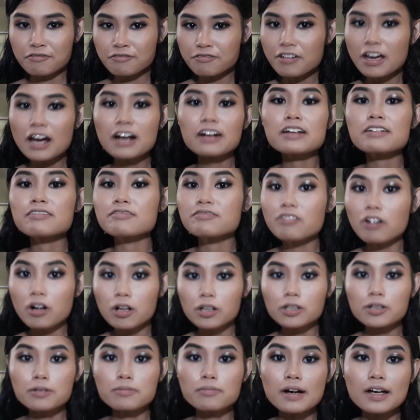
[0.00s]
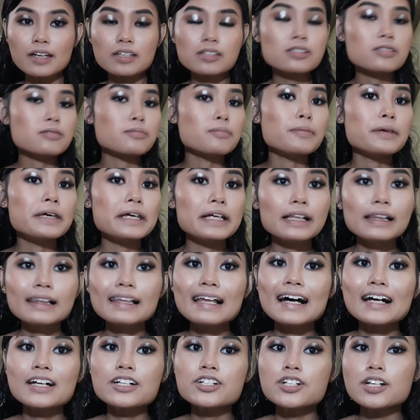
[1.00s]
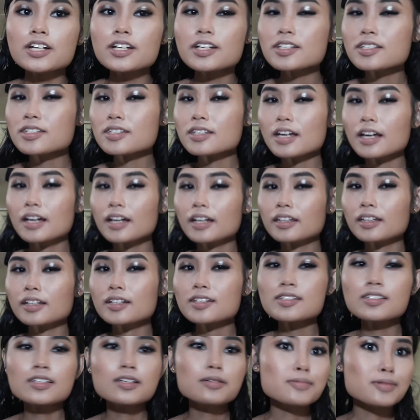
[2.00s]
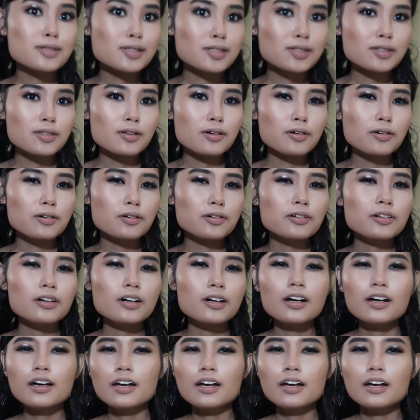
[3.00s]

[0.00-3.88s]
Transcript: very volumized baby lashes, and it seems as though